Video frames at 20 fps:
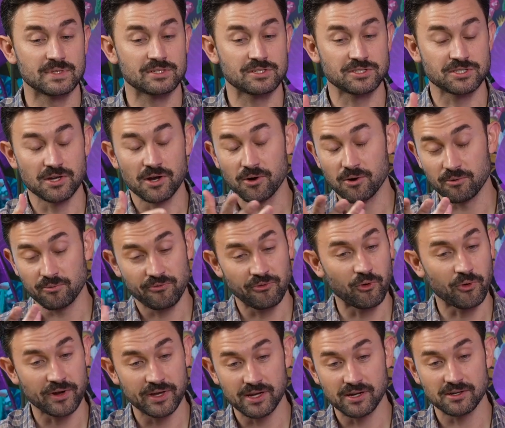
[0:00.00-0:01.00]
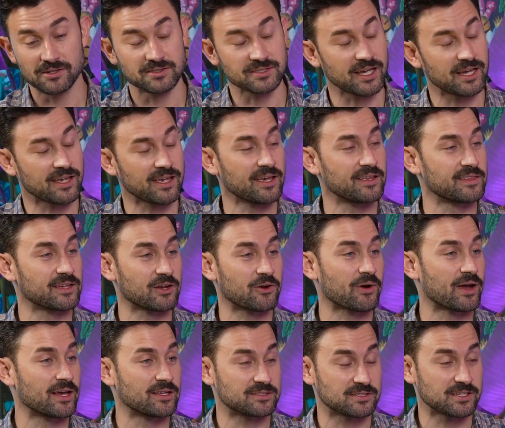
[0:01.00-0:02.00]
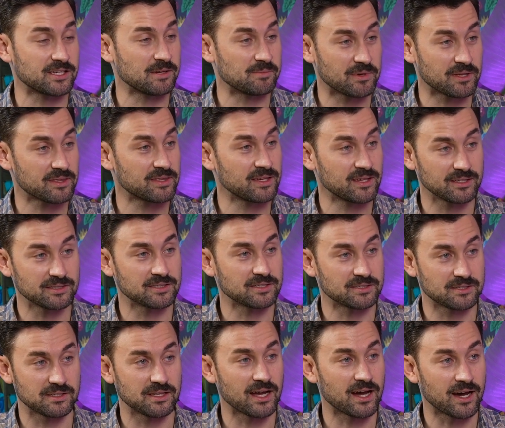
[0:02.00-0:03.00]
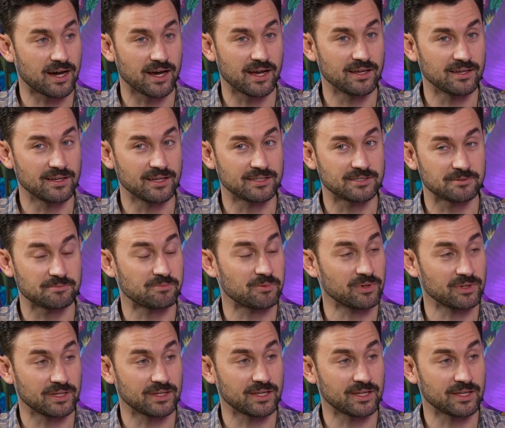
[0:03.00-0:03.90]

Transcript: So 4 years, like in the grand scheme of things it's really